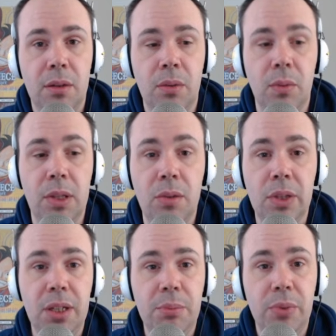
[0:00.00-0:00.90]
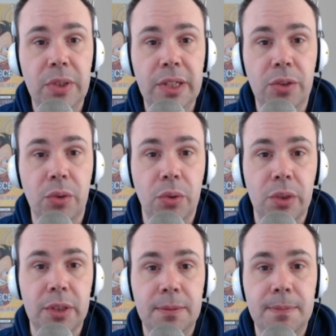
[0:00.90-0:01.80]
We're looking pretty good.
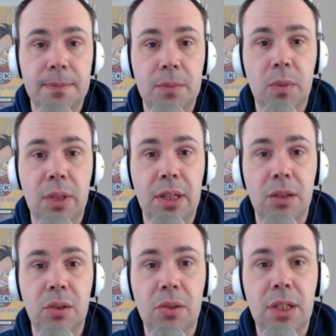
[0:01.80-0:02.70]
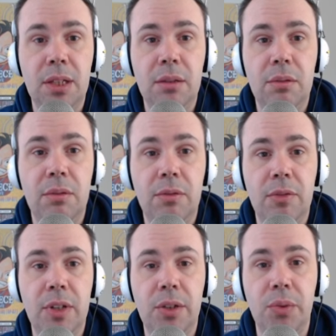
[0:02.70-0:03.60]
We are looking
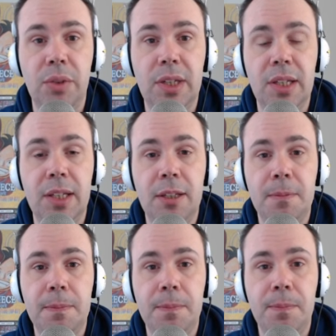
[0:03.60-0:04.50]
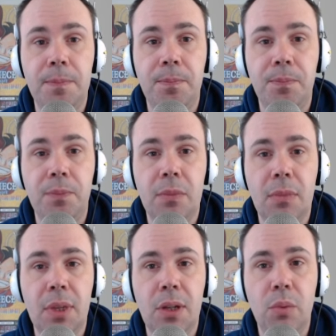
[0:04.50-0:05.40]
very good here.
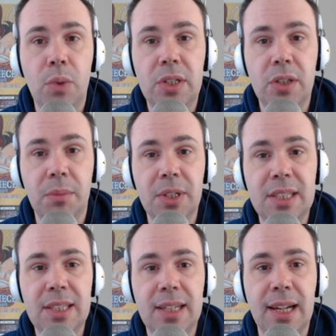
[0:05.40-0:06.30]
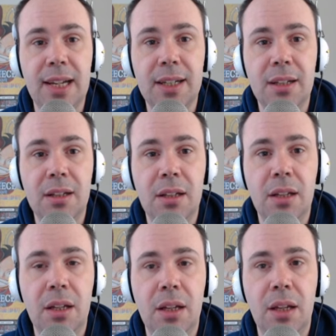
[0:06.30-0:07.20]
We stop this attack,
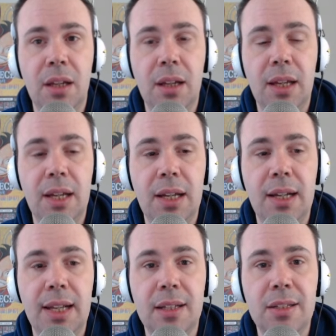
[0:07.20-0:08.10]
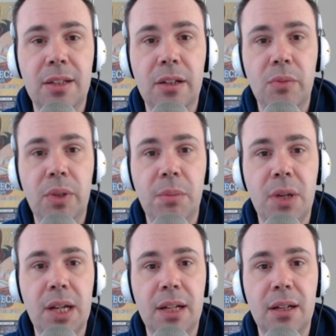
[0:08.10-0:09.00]
and next turn we
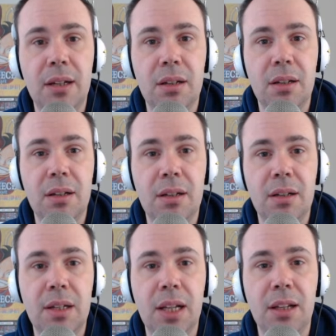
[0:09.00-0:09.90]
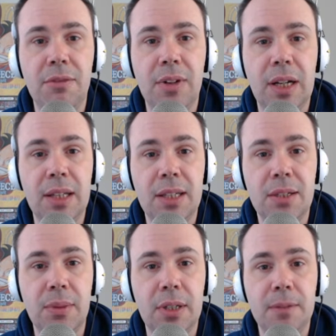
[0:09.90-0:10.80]
might nullify this
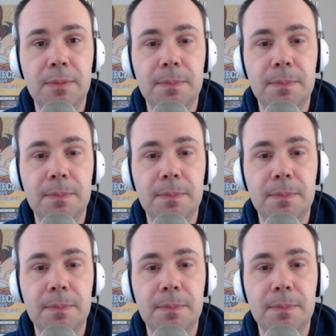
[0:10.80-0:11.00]
one.